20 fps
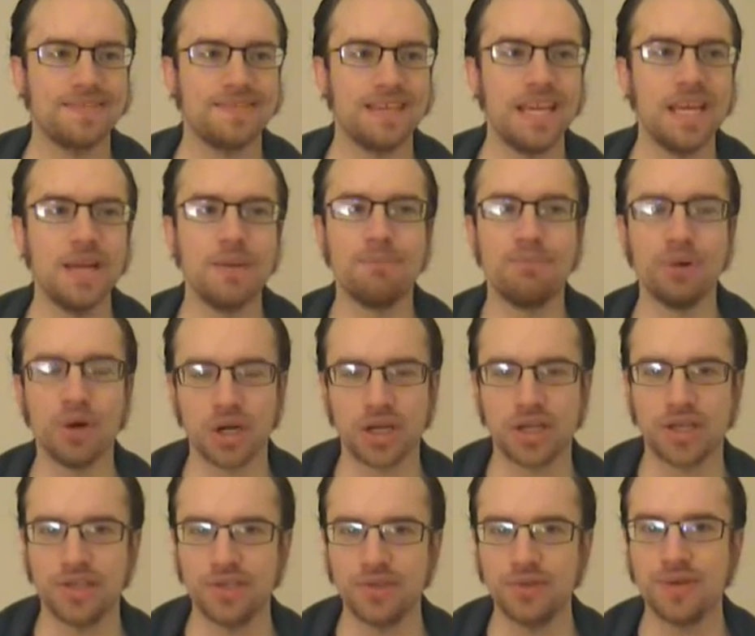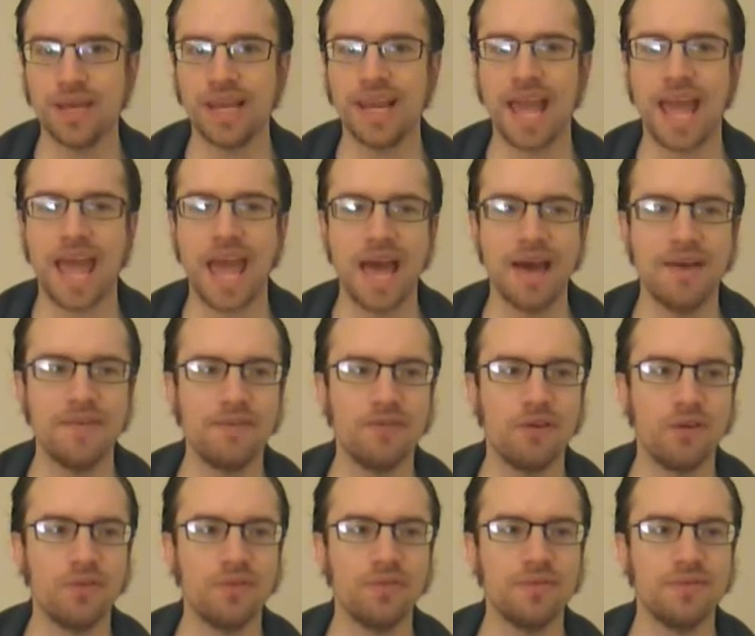in a book you can have
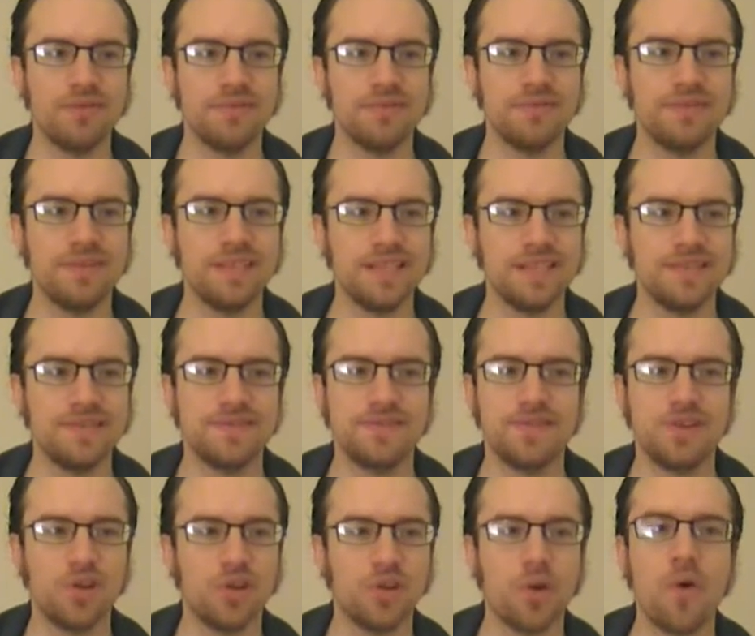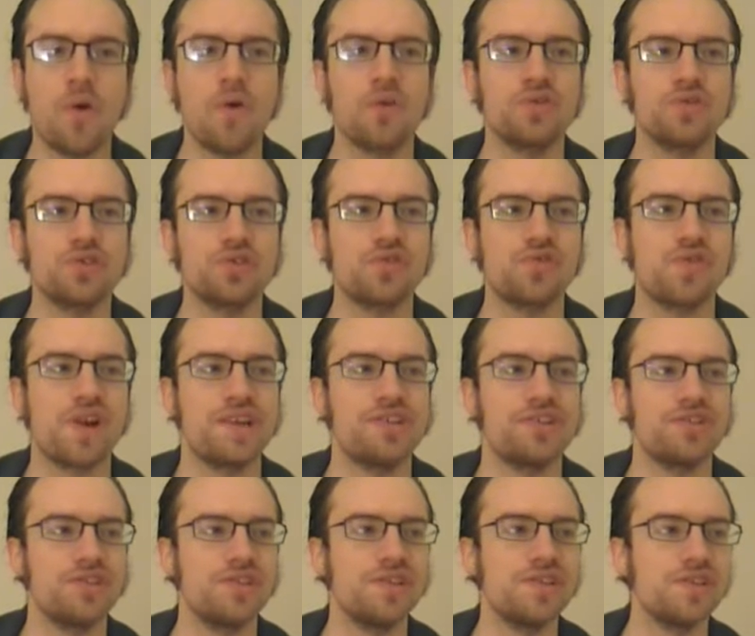these long
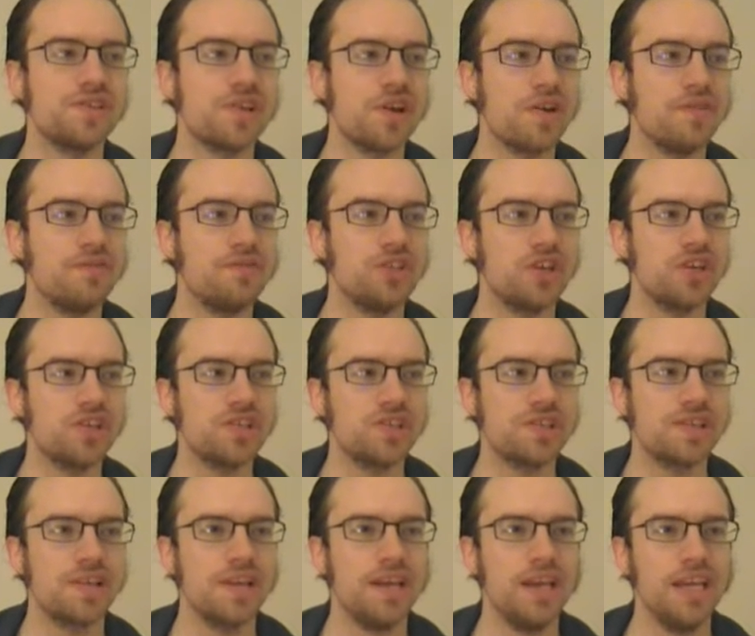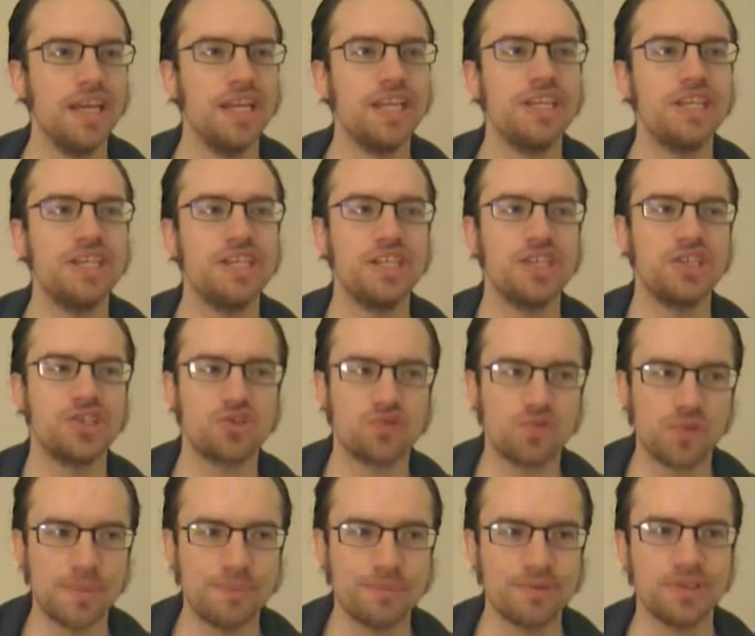stretches of just
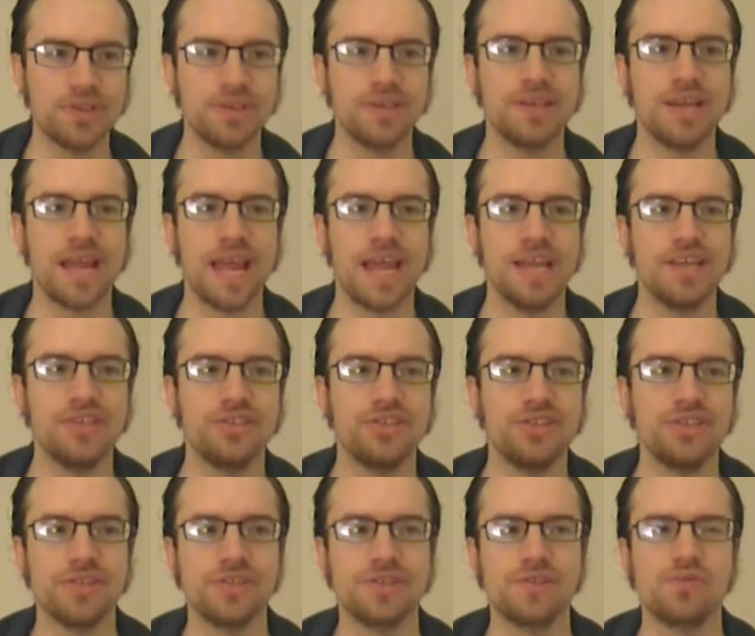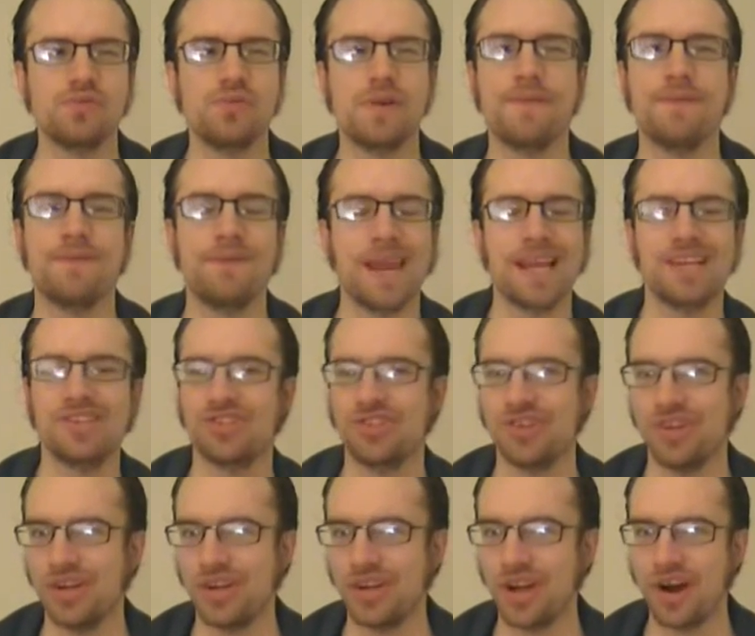description and just
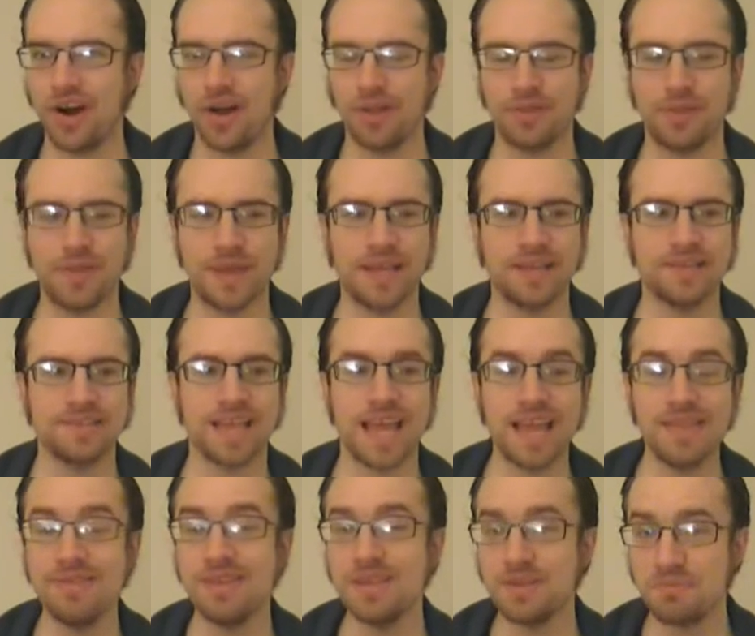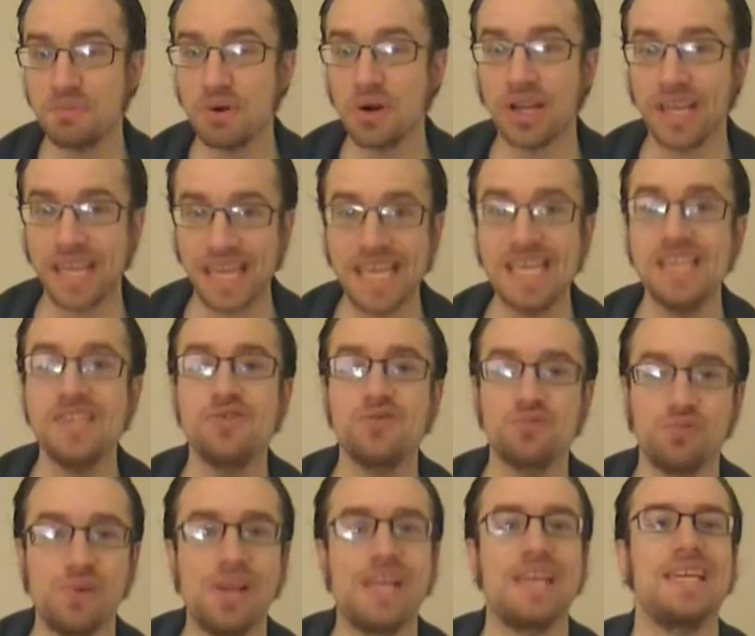reflection on things. And this book
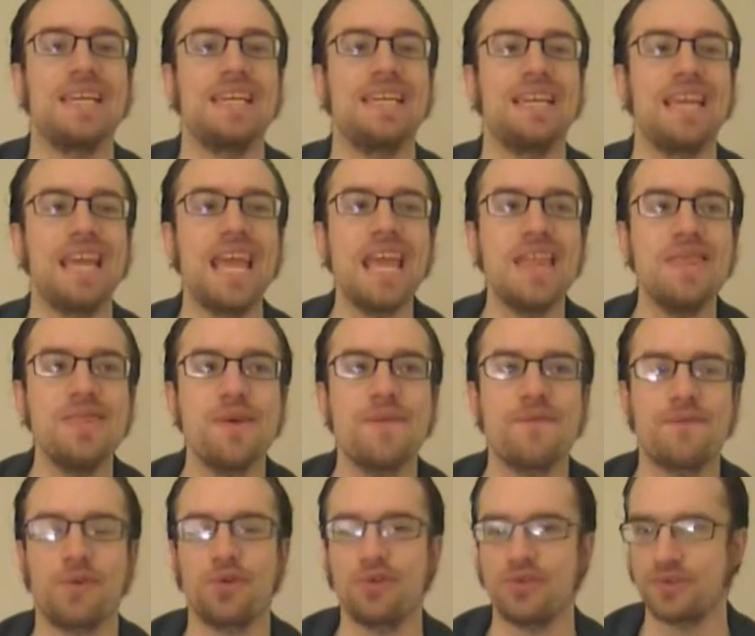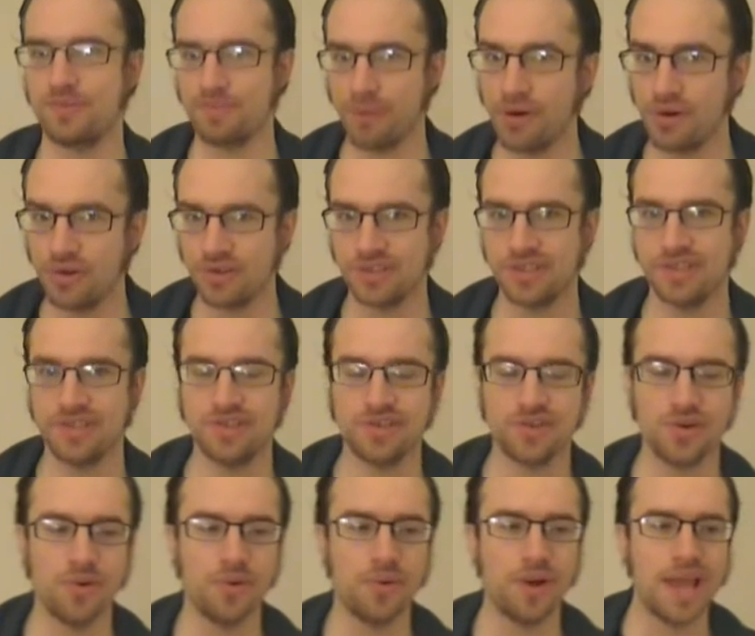is written in the first person,
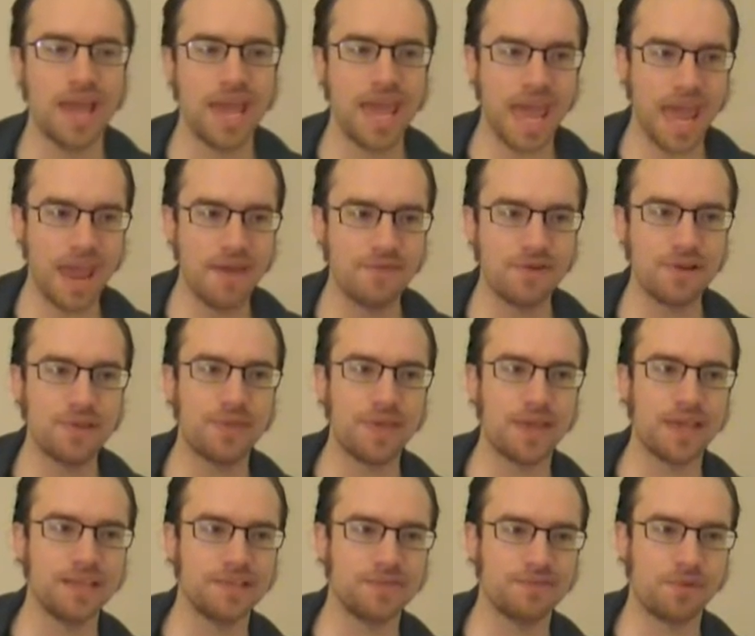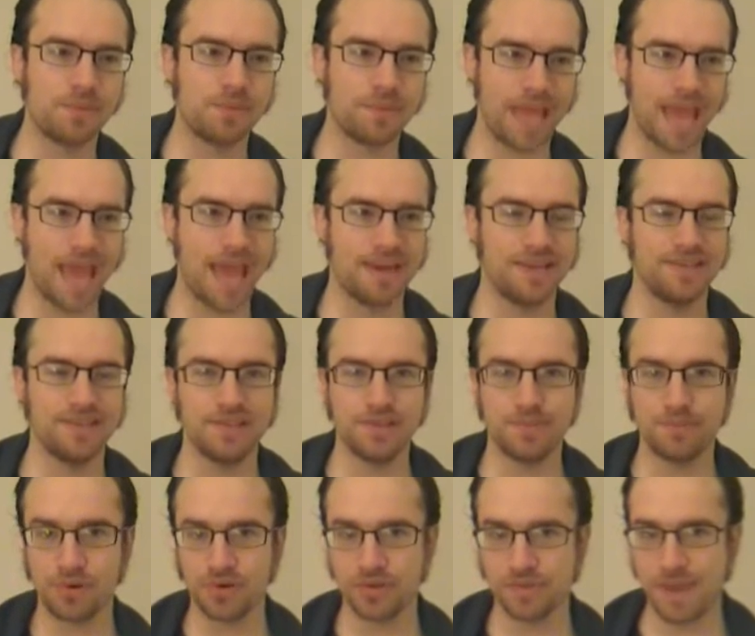so everything is from Katniss's
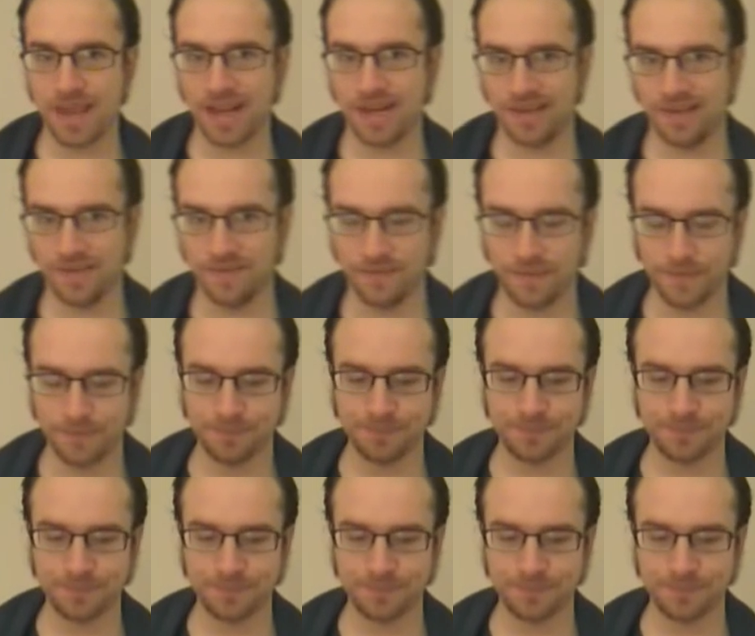perspective.